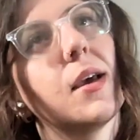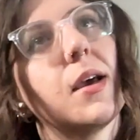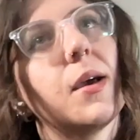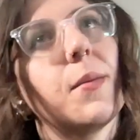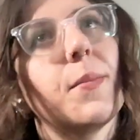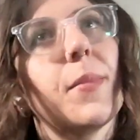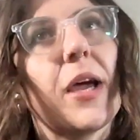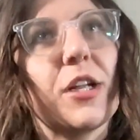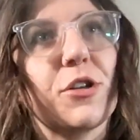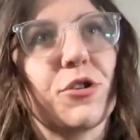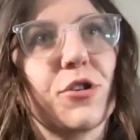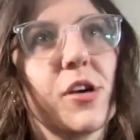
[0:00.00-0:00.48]

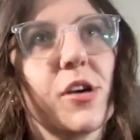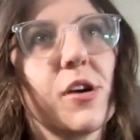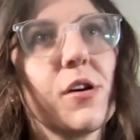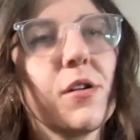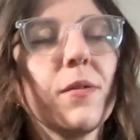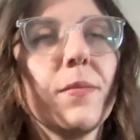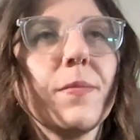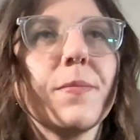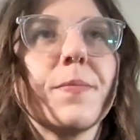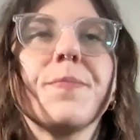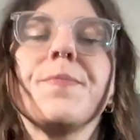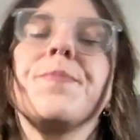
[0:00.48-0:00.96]
Patreon,
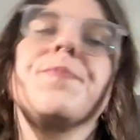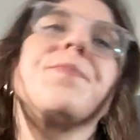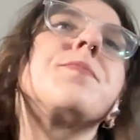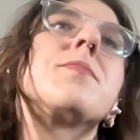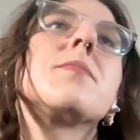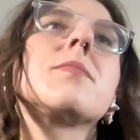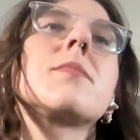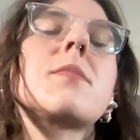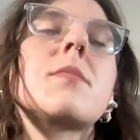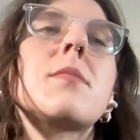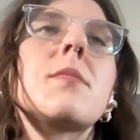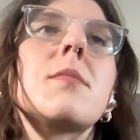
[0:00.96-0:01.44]

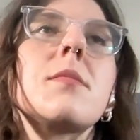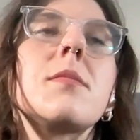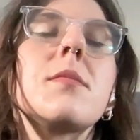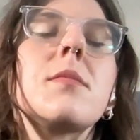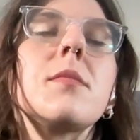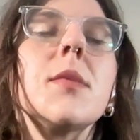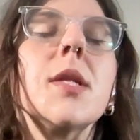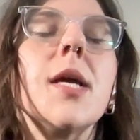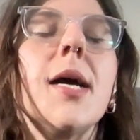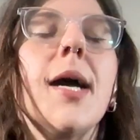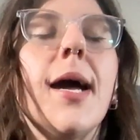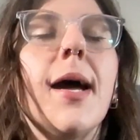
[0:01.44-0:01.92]

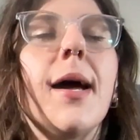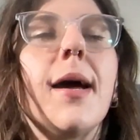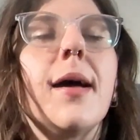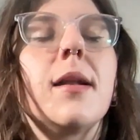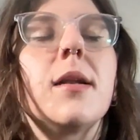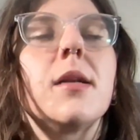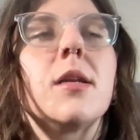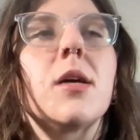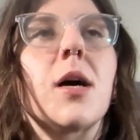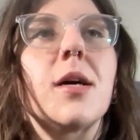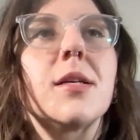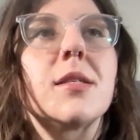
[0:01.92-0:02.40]

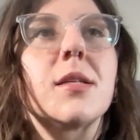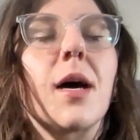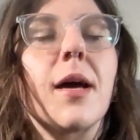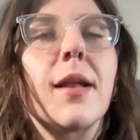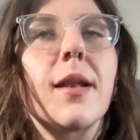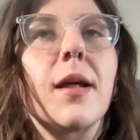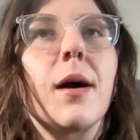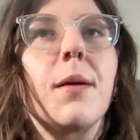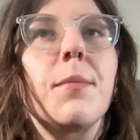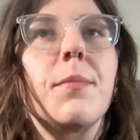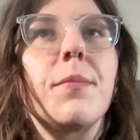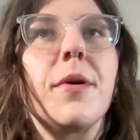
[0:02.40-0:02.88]
and I signed
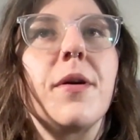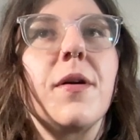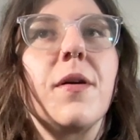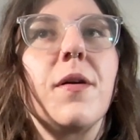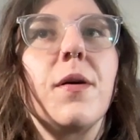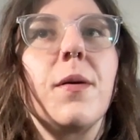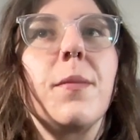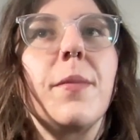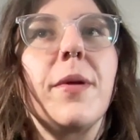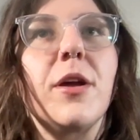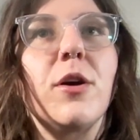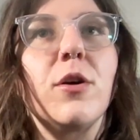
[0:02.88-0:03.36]
up
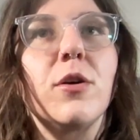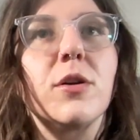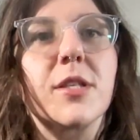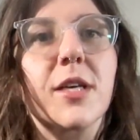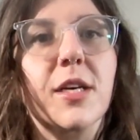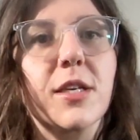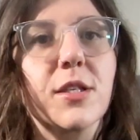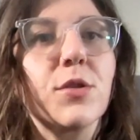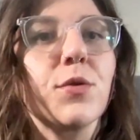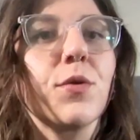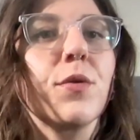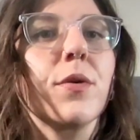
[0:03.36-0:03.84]
because I
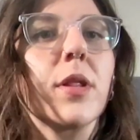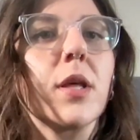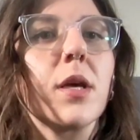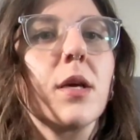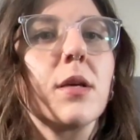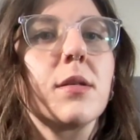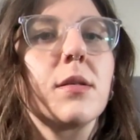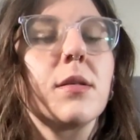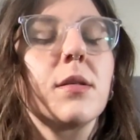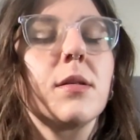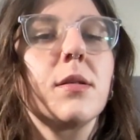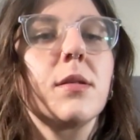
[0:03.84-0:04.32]
saw
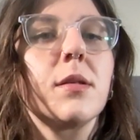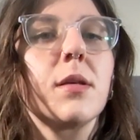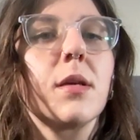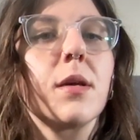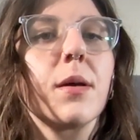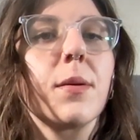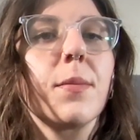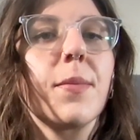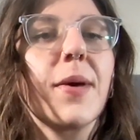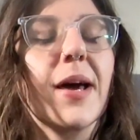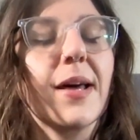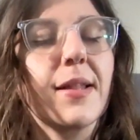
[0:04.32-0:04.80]
this
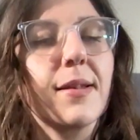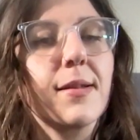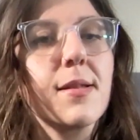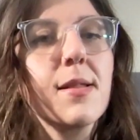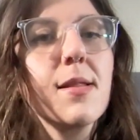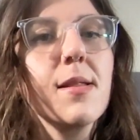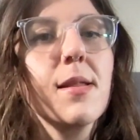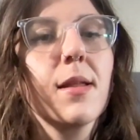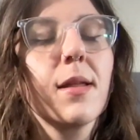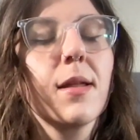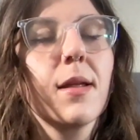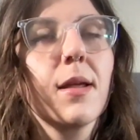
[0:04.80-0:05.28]
pattern
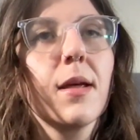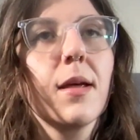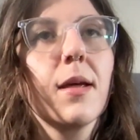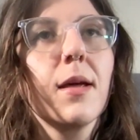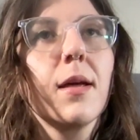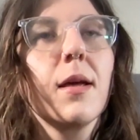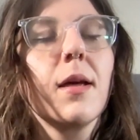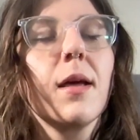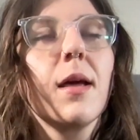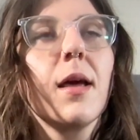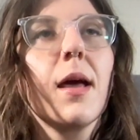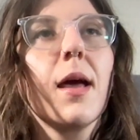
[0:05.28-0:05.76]

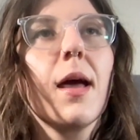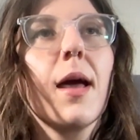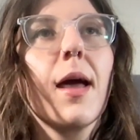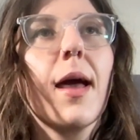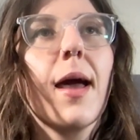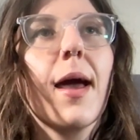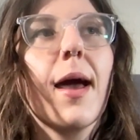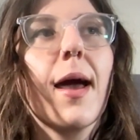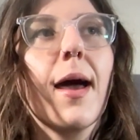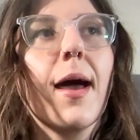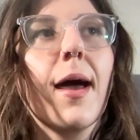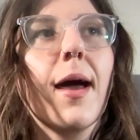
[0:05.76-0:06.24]

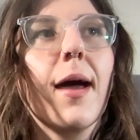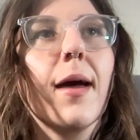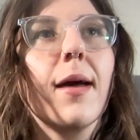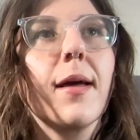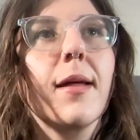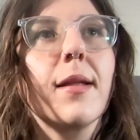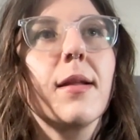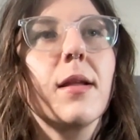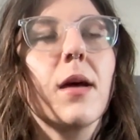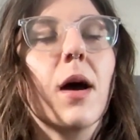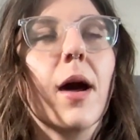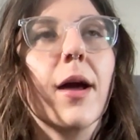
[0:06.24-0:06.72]

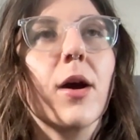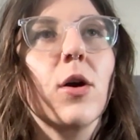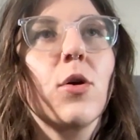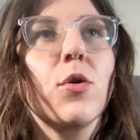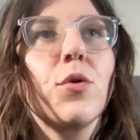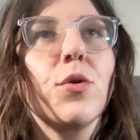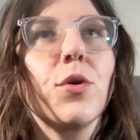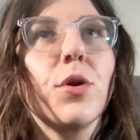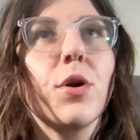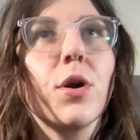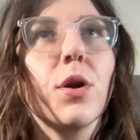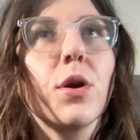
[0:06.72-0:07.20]
and I
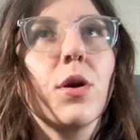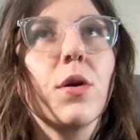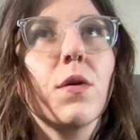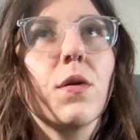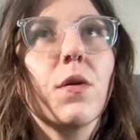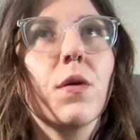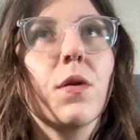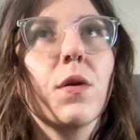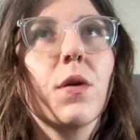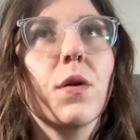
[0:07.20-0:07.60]
couldn't